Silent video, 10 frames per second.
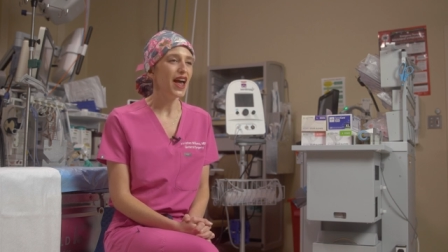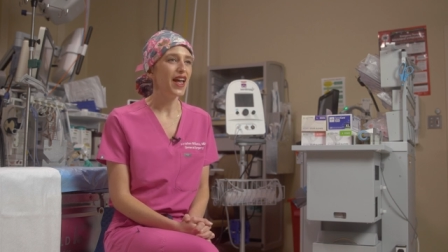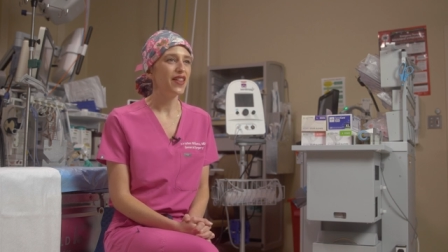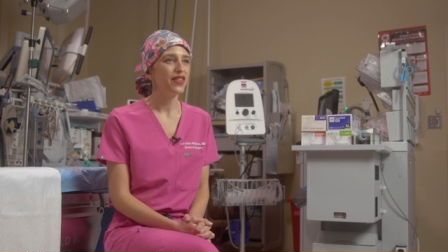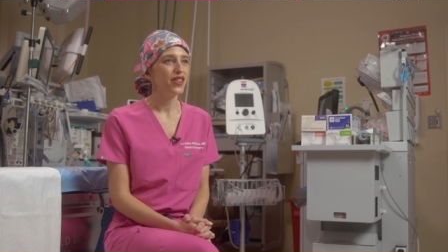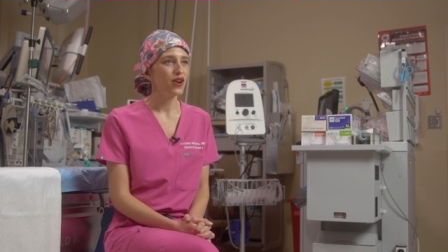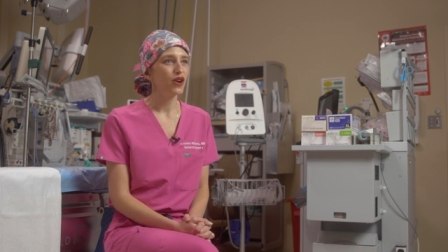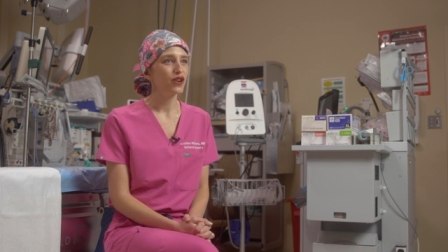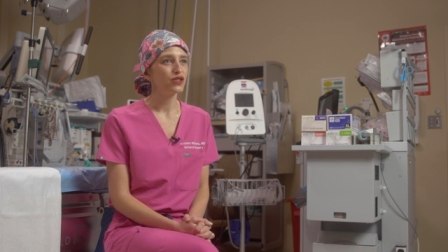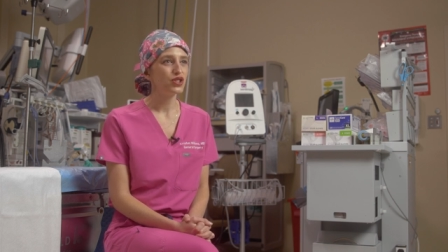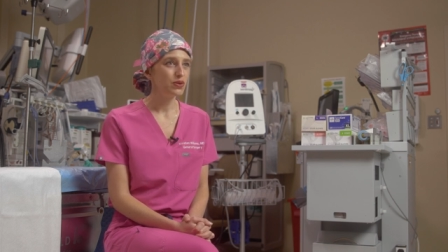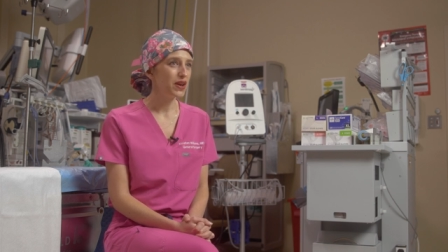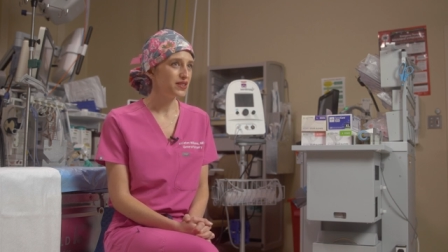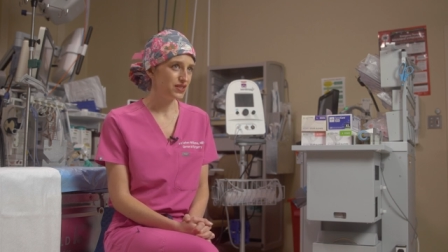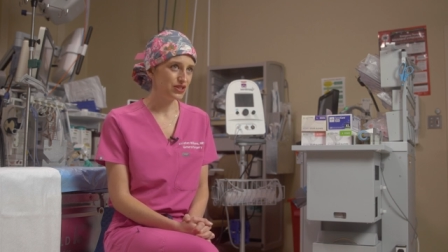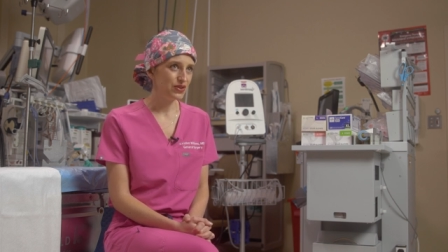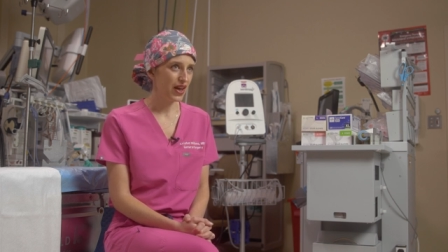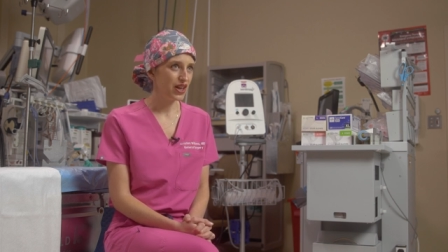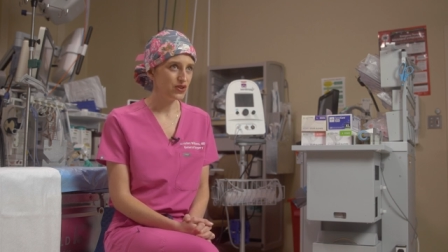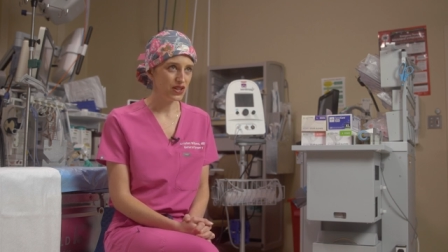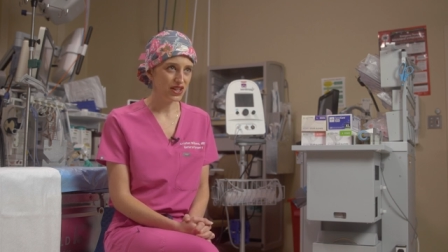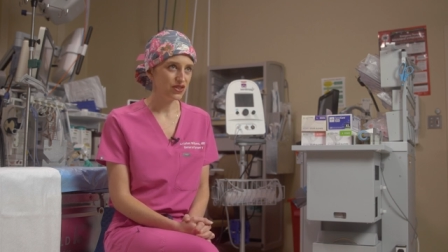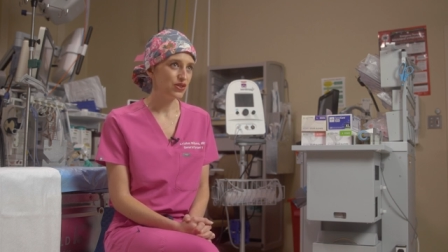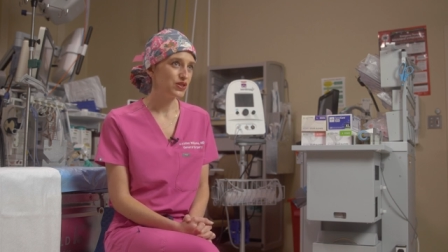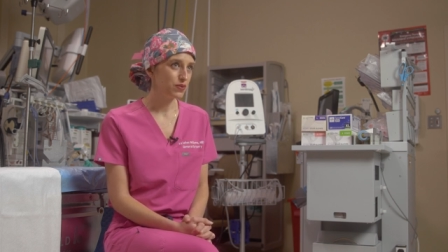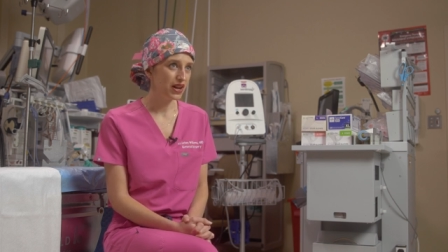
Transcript: And there are two ways to do that. You can either use a